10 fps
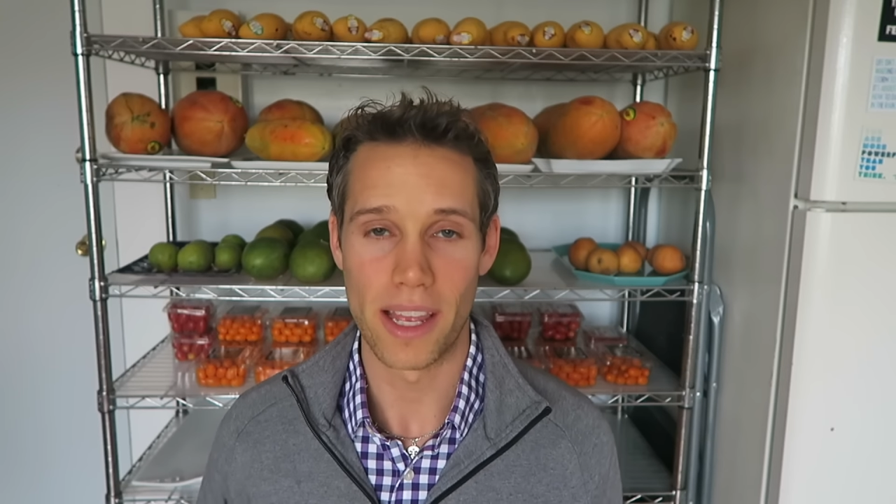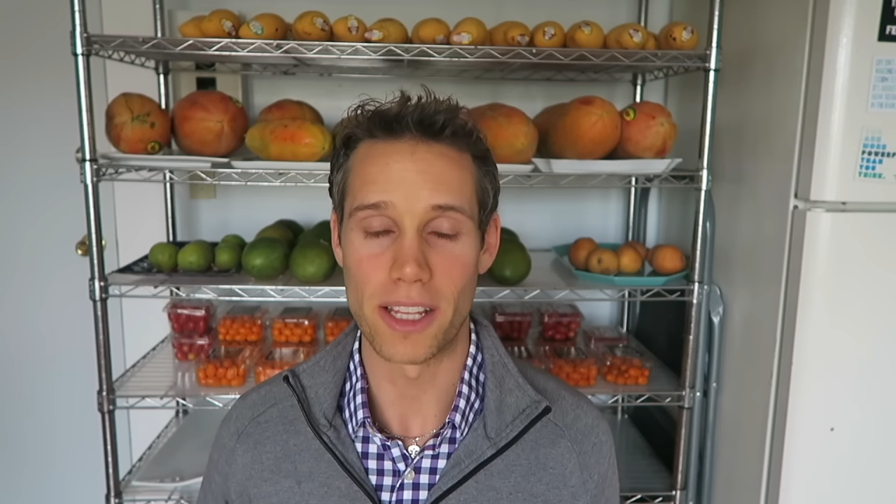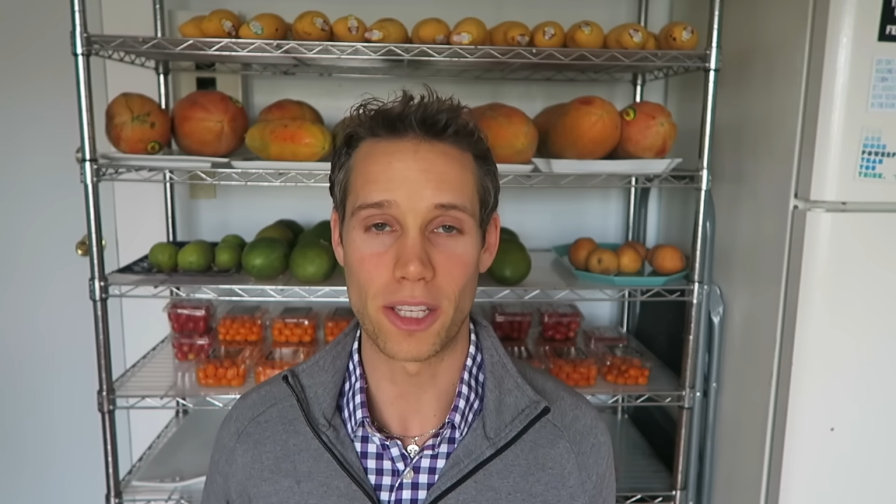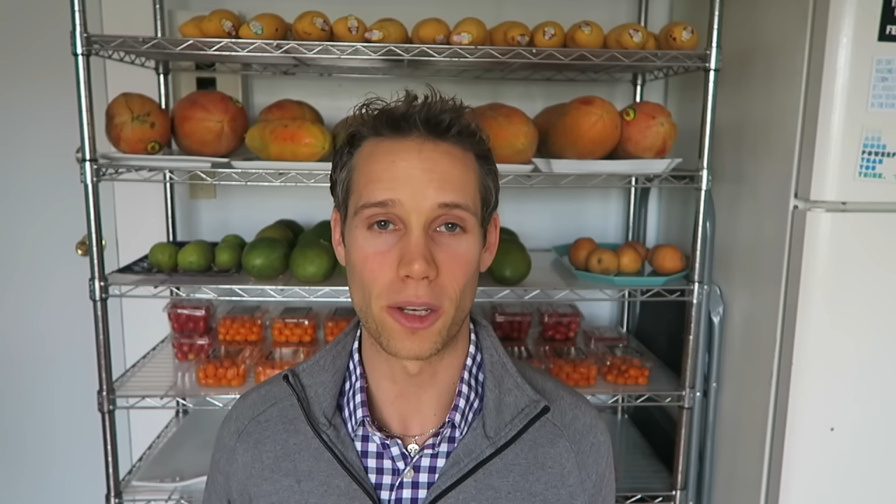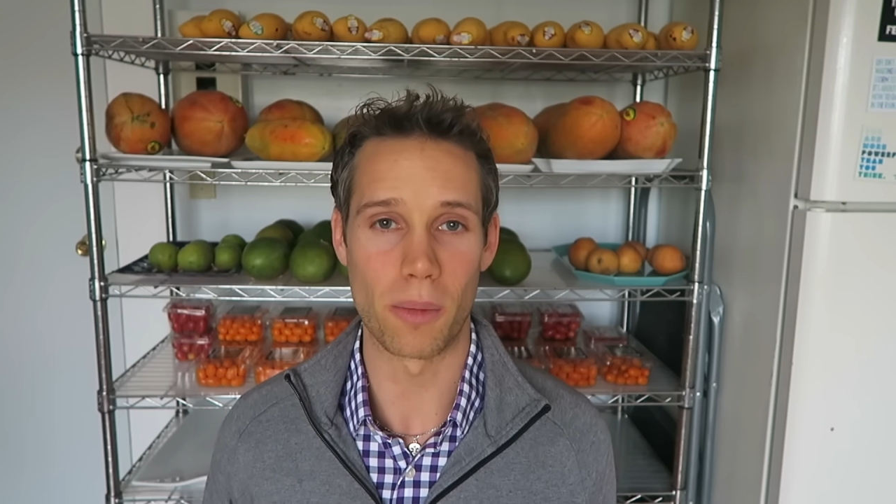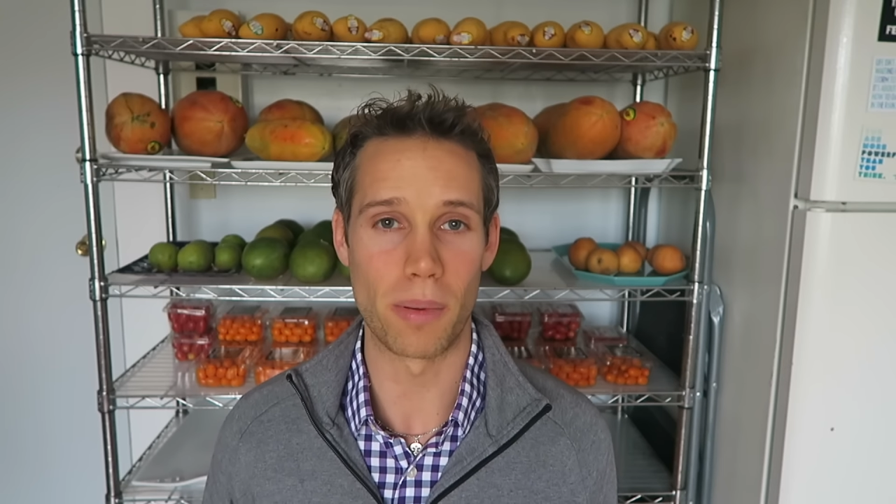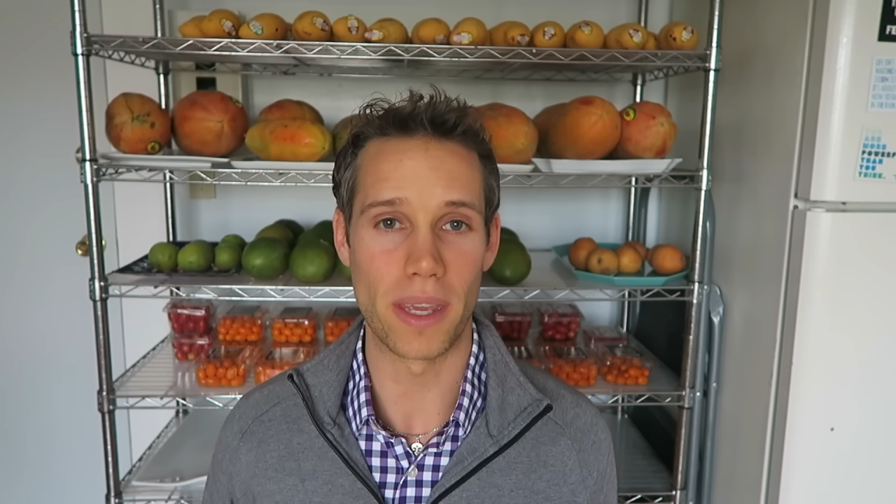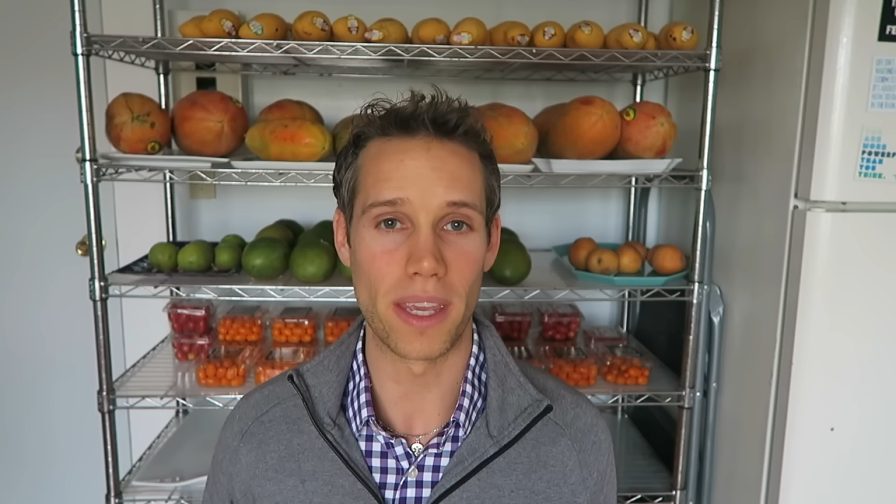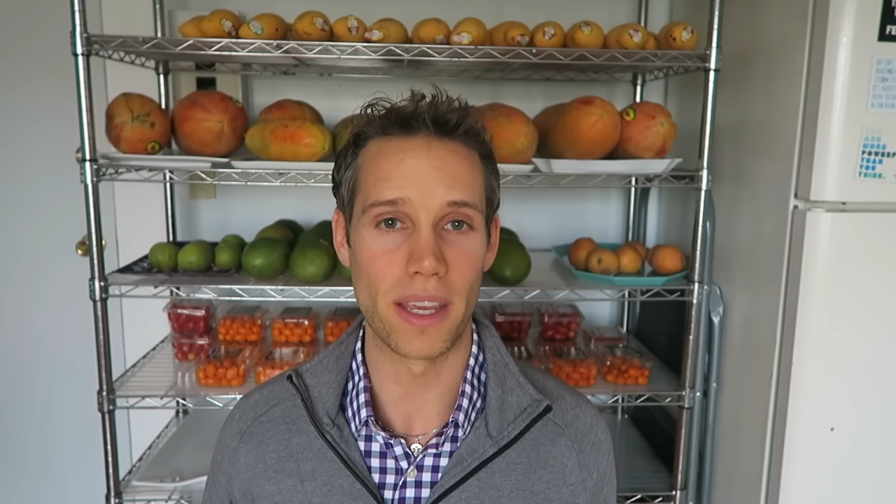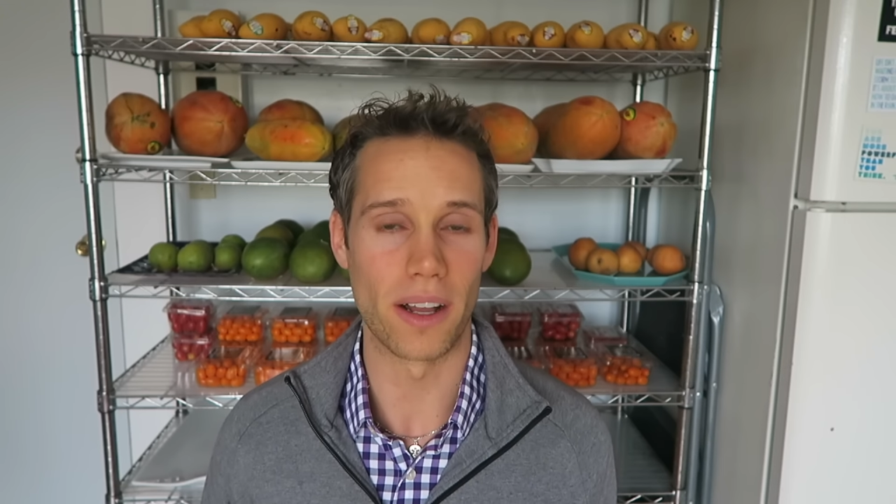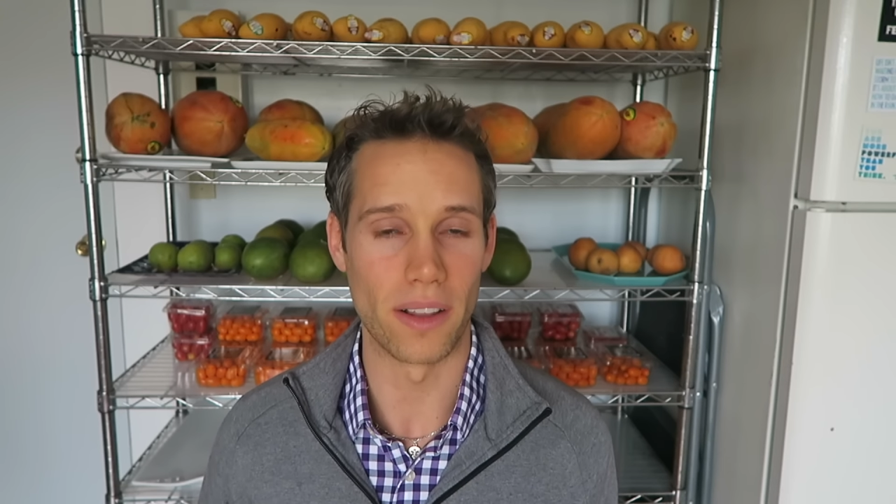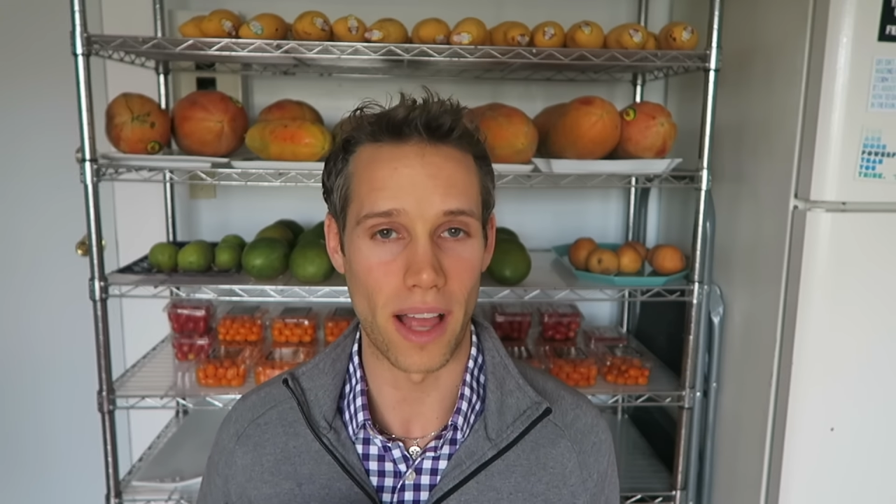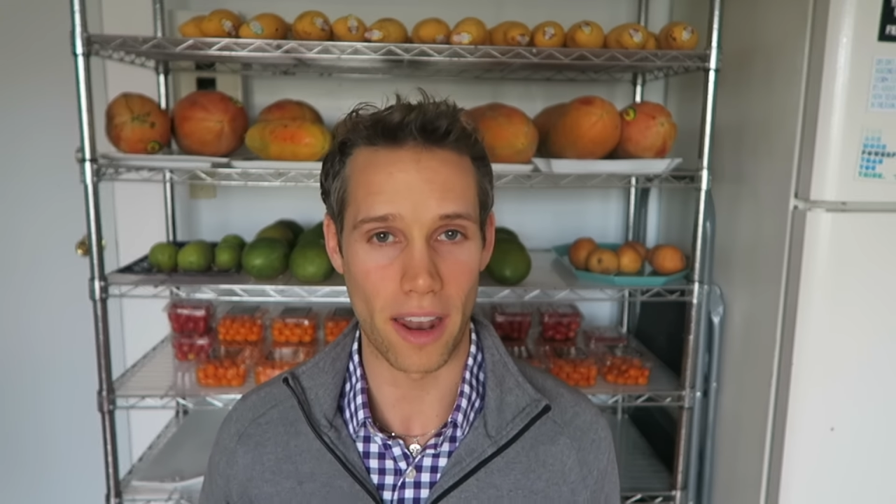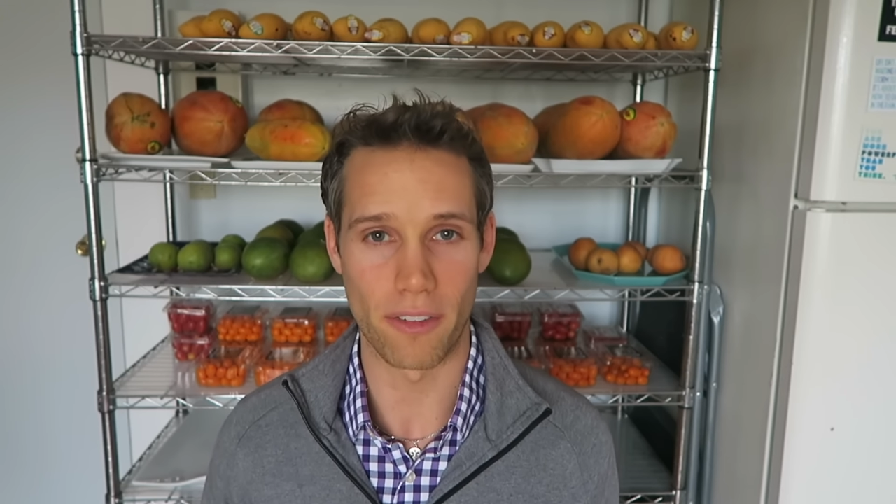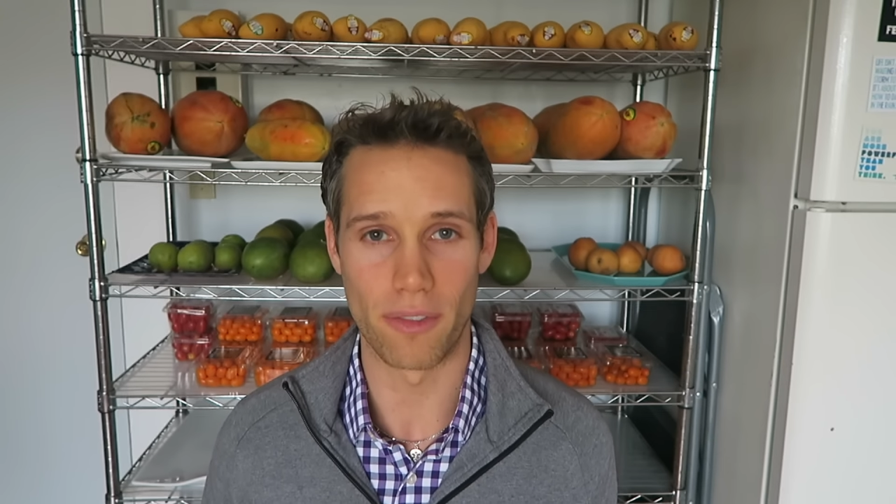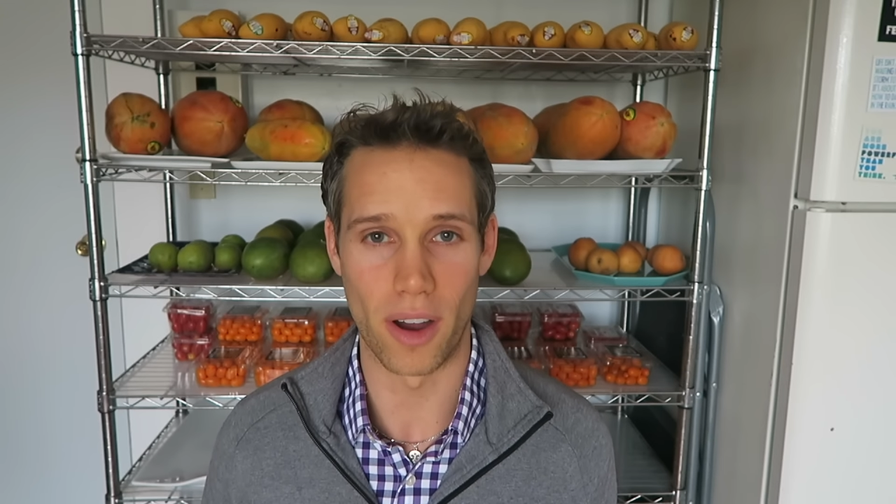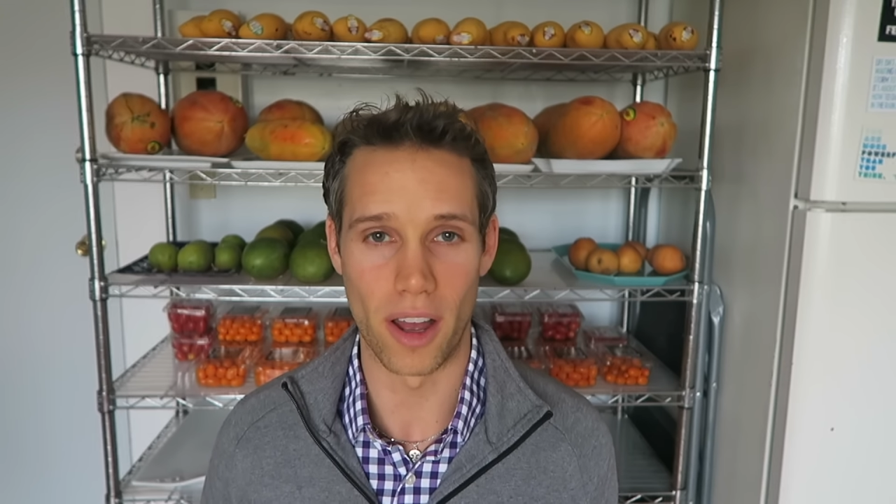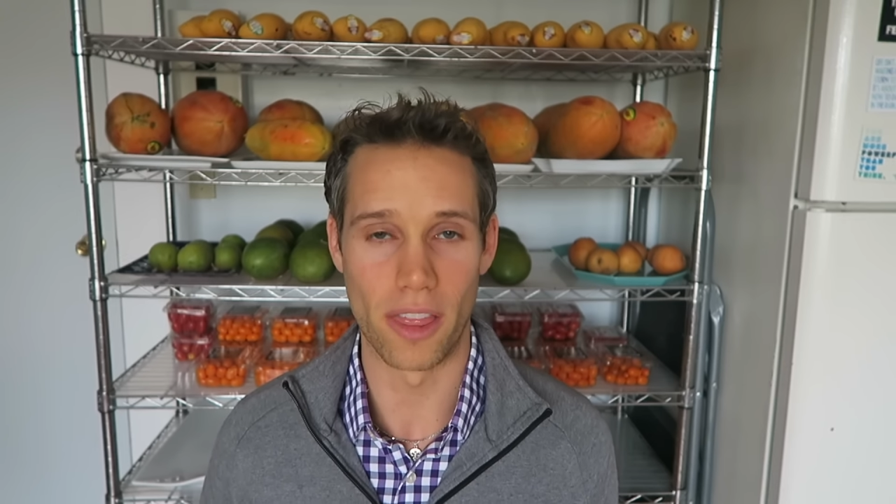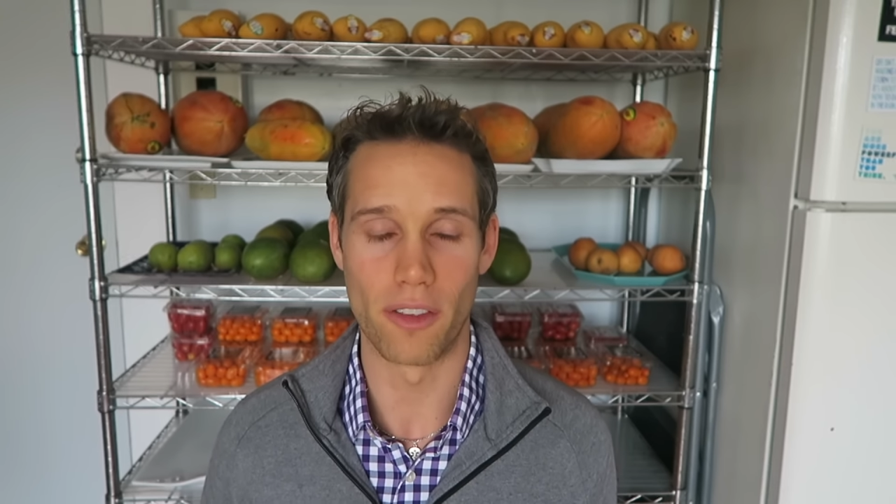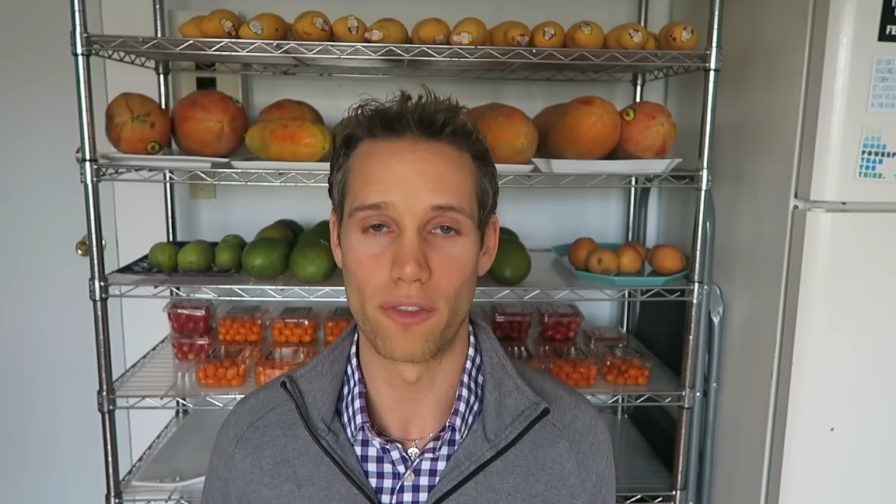It's going to be a lot of
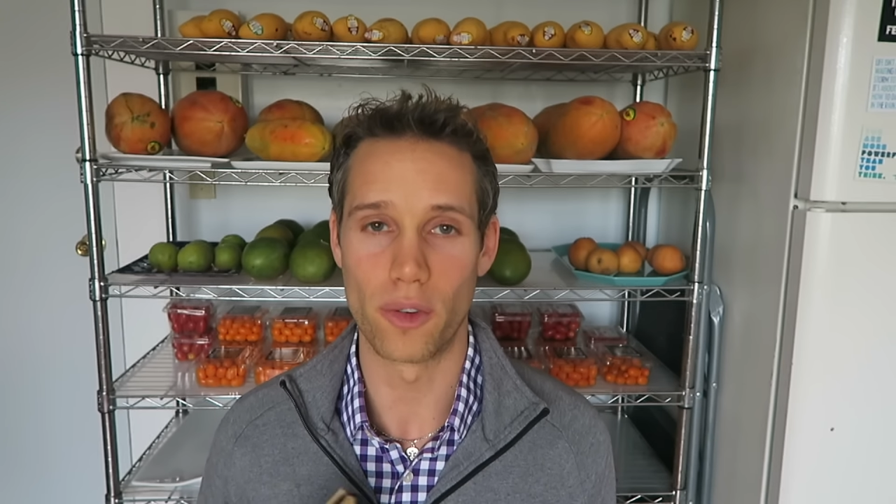fun. The